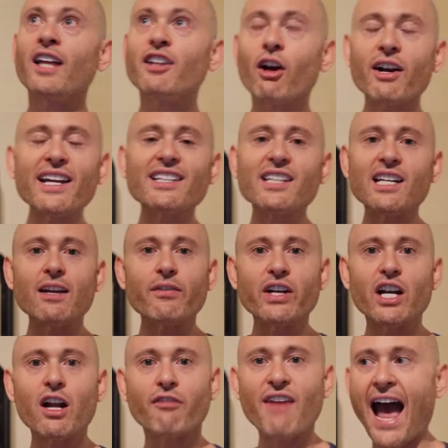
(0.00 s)
There isn't even
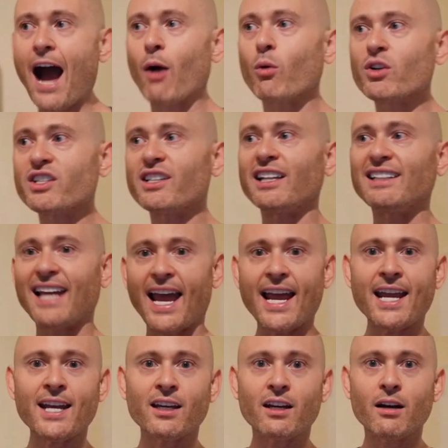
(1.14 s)
enough hours in the
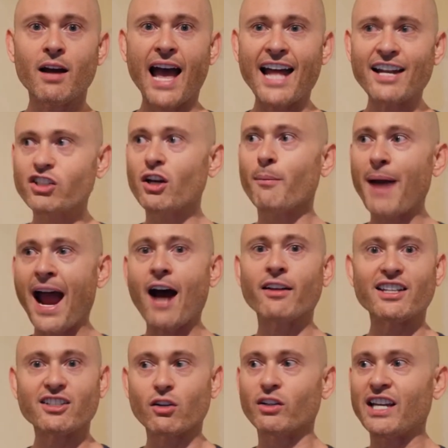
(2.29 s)
day, and somehow
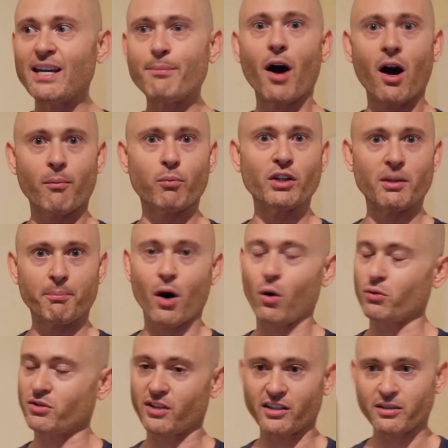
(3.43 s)
they still keep up with the
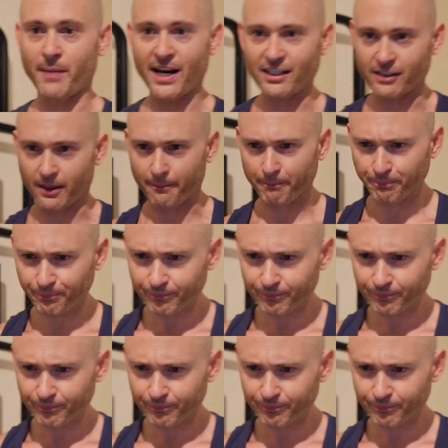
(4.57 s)
posts. It's amazing.